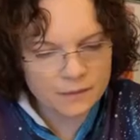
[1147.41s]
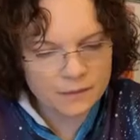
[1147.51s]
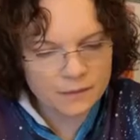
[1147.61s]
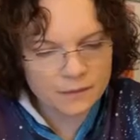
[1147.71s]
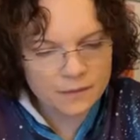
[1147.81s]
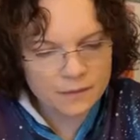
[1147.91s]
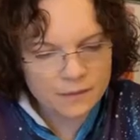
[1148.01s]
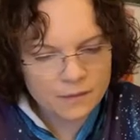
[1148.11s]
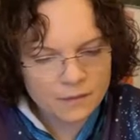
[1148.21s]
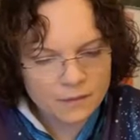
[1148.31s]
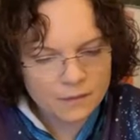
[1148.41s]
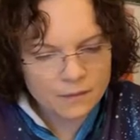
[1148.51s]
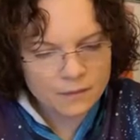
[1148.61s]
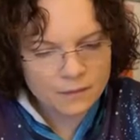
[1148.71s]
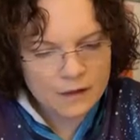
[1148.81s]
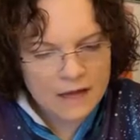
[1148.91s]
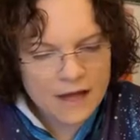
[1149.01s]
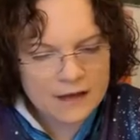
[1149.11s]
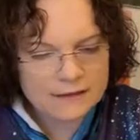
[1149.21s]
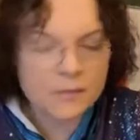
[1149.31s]
And that is something you can
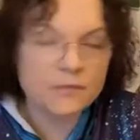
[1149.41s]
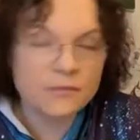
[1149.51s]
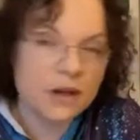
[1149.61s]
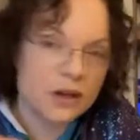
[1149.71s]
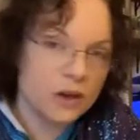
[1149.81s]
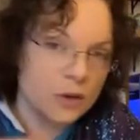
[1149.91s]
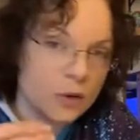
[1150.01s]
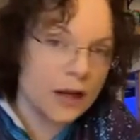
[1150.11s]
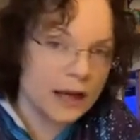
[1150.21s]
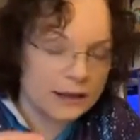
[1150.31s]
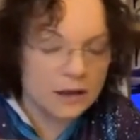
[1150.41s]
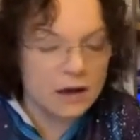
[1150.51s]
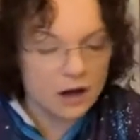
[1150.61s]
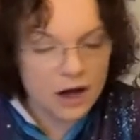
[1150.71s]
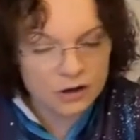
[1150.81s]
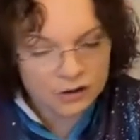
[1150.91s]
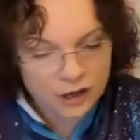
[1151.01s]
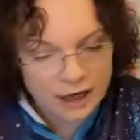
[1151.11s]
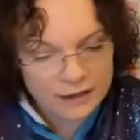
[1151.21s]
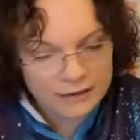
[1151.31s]
conjure anytime you do
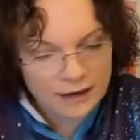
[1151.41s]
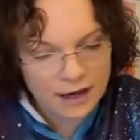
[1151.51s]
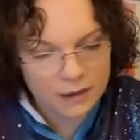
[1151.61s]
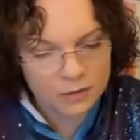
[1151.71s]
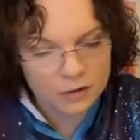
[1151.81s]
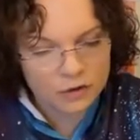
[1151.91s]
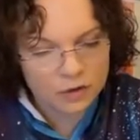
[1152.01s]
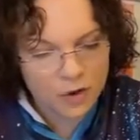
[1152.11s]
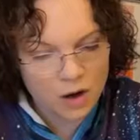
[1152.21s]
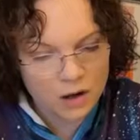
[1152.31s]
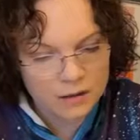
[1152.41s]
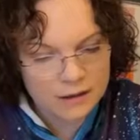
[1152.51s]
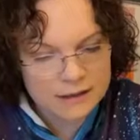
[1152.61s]
art and set some time aside.